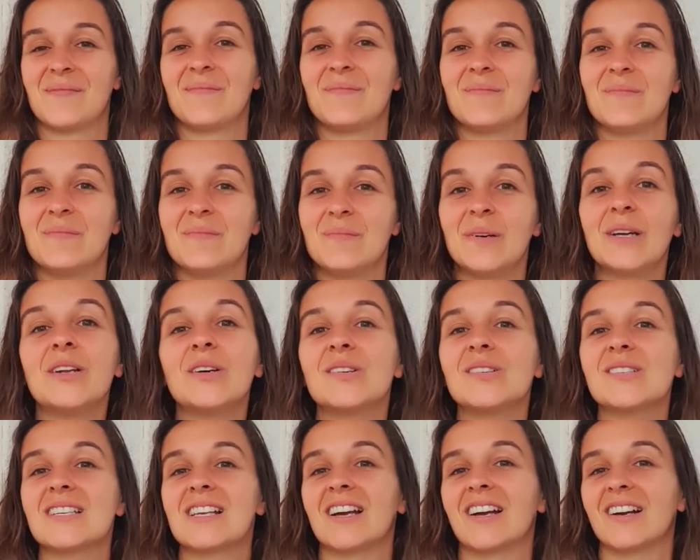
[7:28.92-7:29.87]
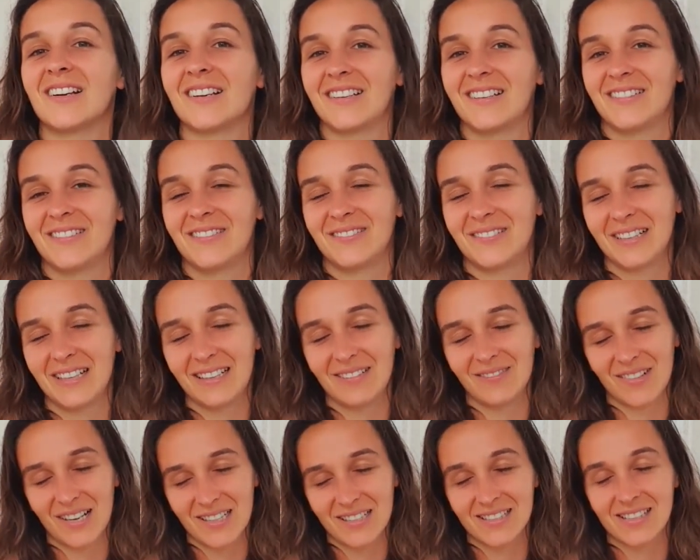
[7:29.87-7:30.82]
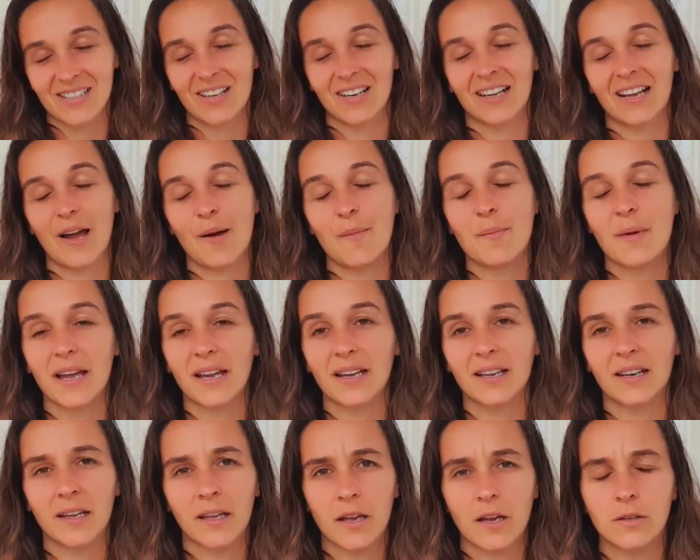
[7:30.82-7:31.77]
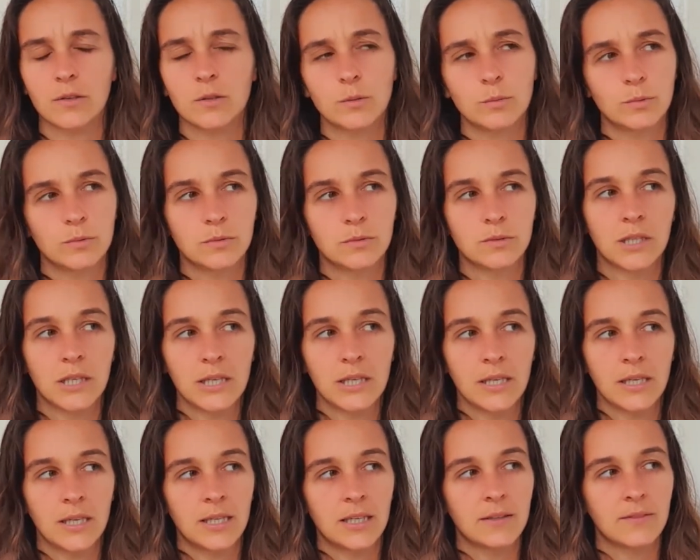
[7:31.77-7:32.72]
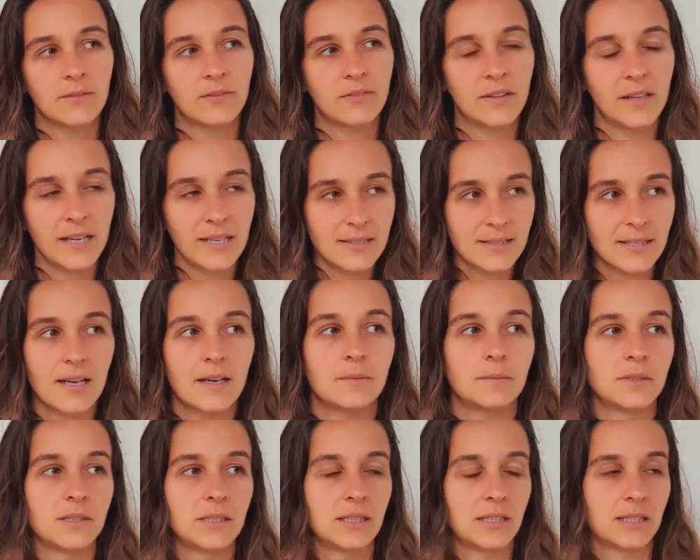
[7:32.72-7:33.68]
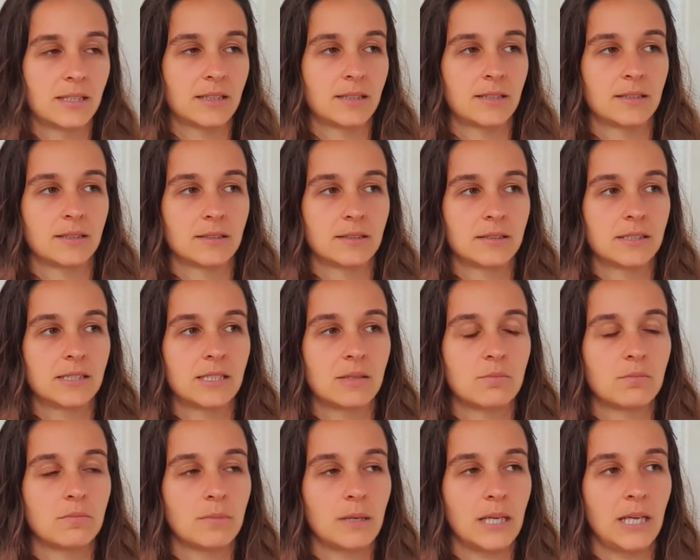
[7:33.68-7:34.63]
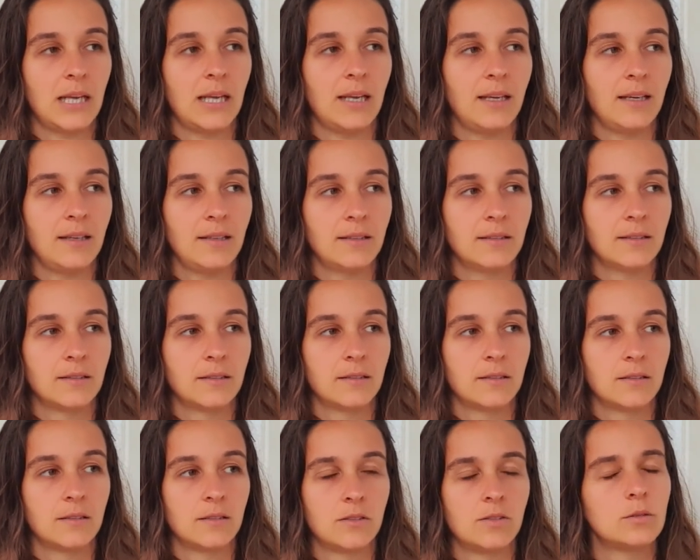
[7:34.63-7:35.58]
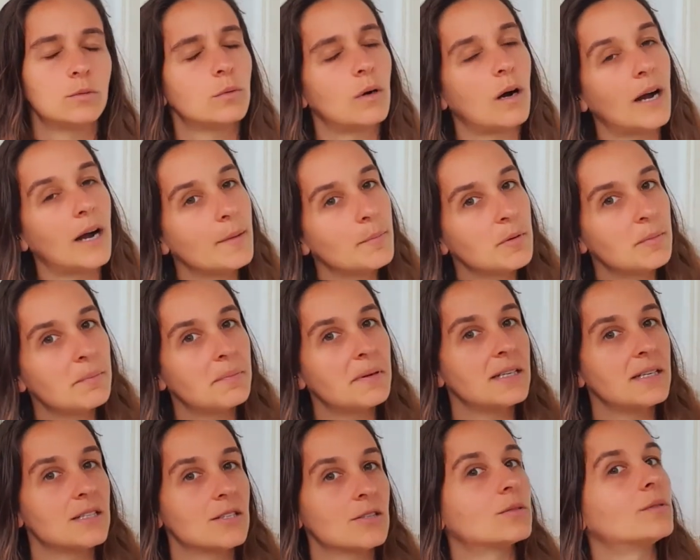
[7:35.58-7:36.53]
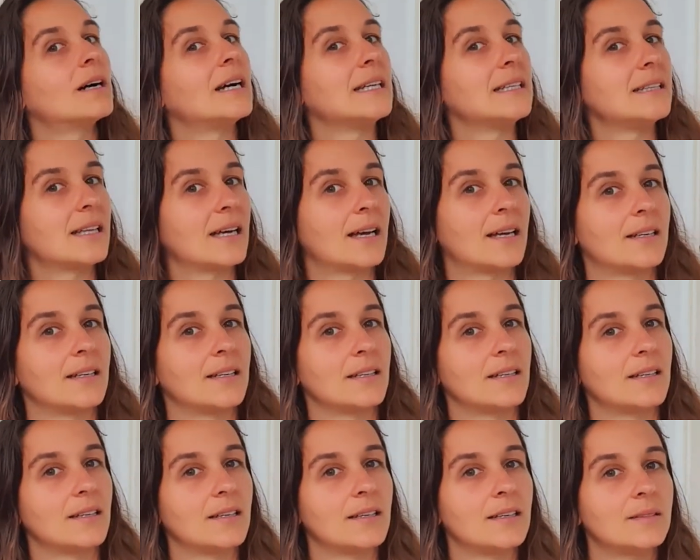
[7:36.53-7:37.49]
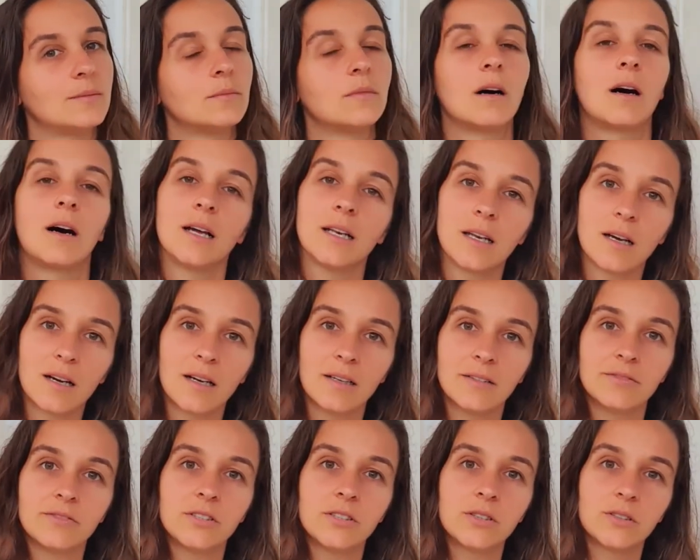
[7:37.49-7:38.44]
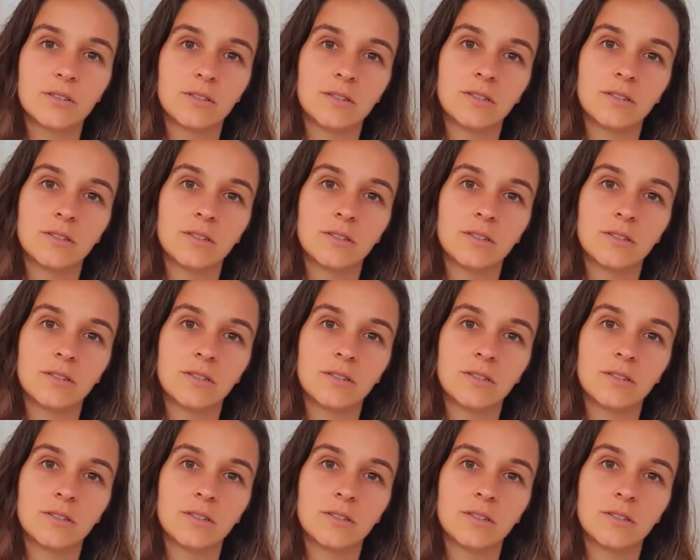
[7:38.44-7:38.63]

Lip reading: But also when one's got to come back and go, oh, well, that's happening to me. Do I perpetuate that in my life too?